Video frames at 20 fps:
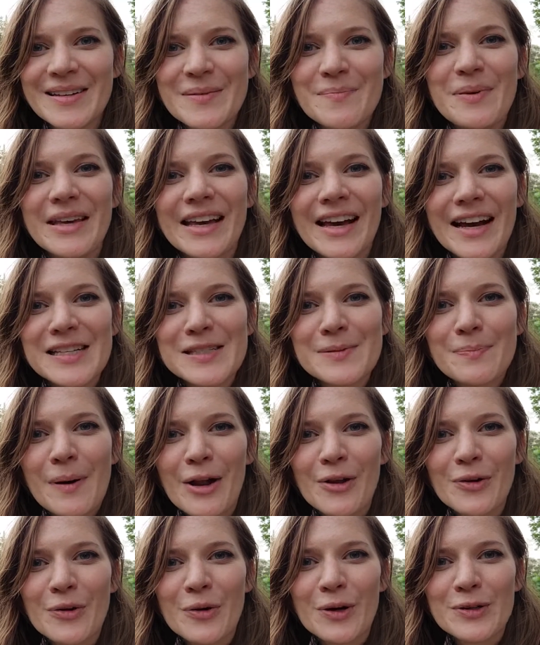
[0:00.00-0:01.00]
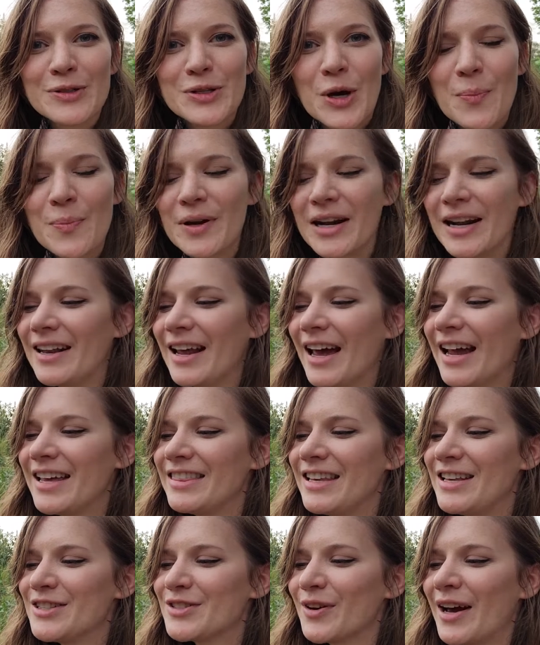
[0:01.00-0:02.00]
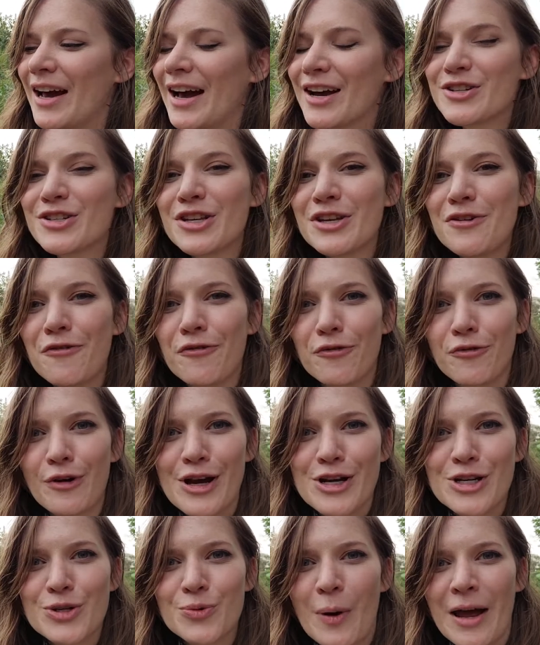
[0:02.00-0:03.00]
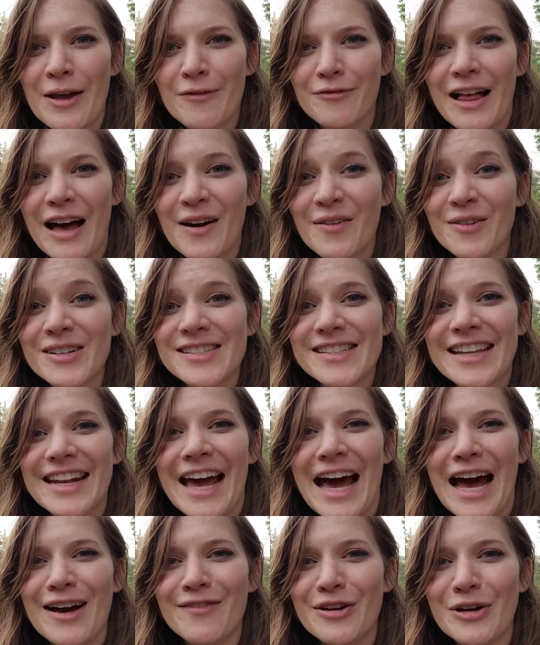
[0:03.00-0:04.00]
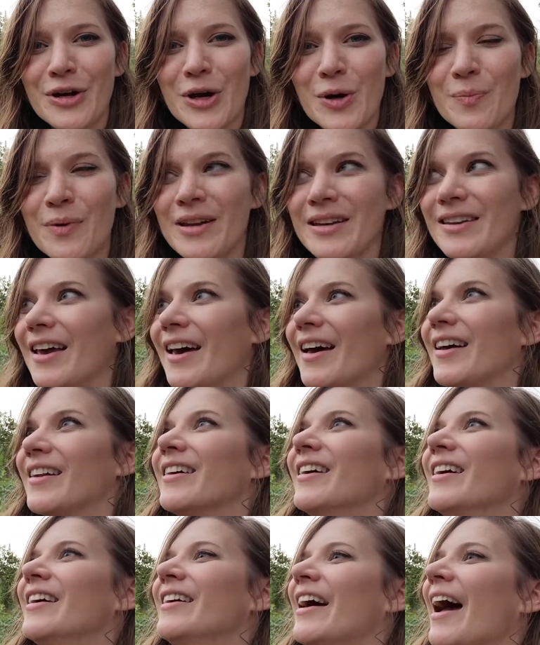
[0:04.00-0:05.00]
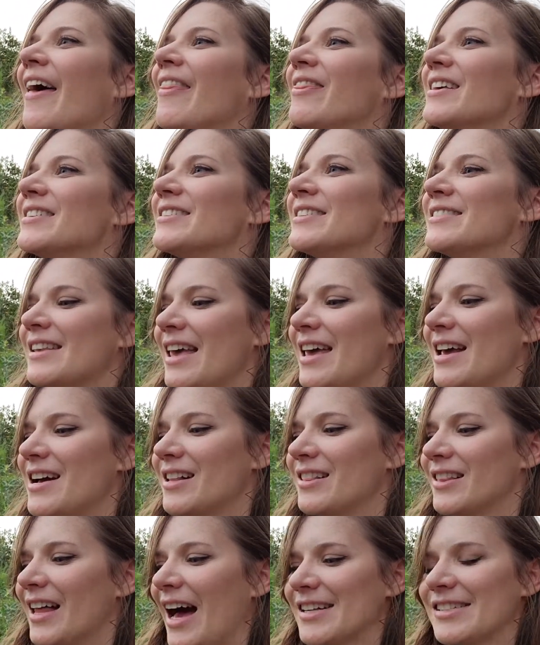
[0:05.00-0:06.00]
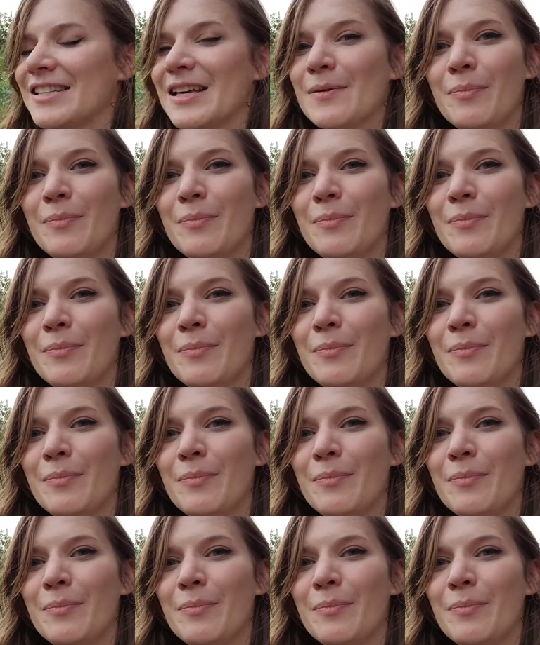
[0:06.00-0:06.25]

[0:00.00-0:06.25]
Because bottle gourds open at night, these are actually fresh white flowers that haven't opened yet. And this is a classic